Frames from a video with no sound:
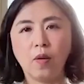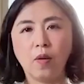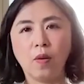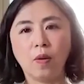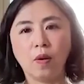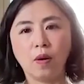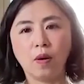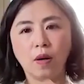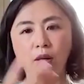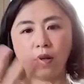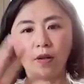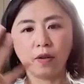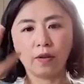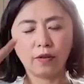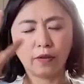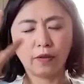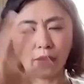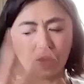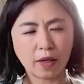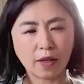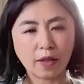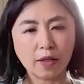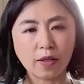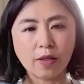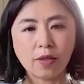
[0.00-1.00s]
or
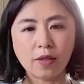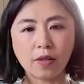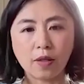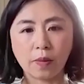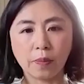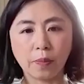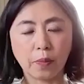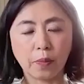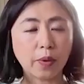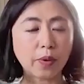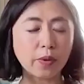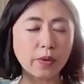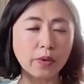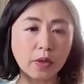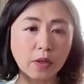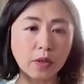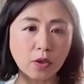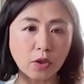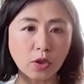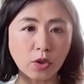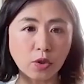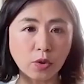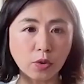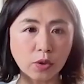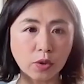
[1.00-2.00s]
things the person
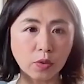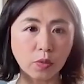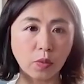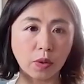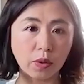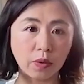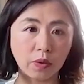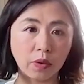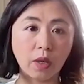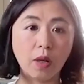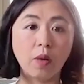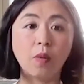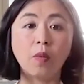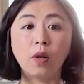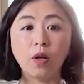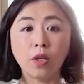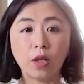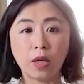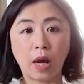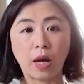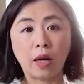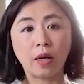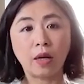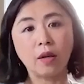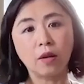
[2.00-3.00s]
used when they were
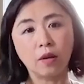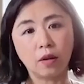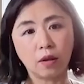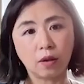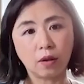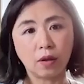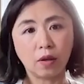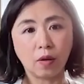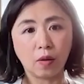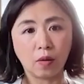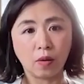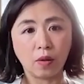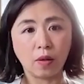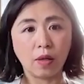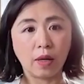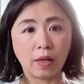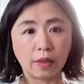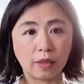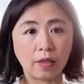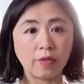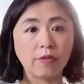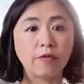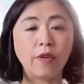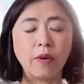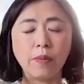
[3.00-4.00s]
younger or a
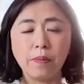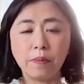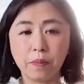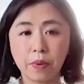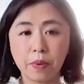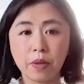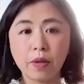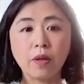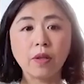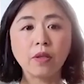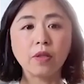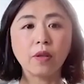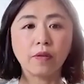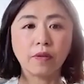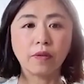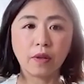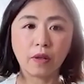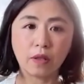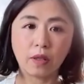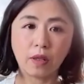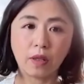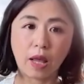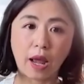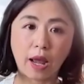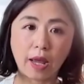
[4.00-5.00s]
different period of
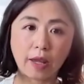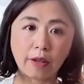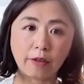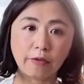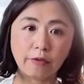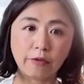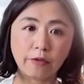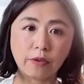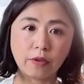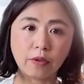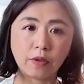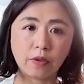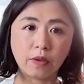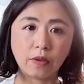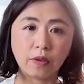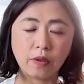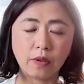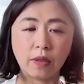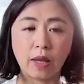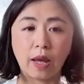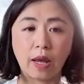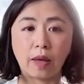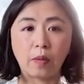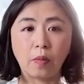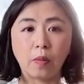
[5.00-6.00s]
their life
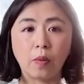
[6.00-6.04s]
that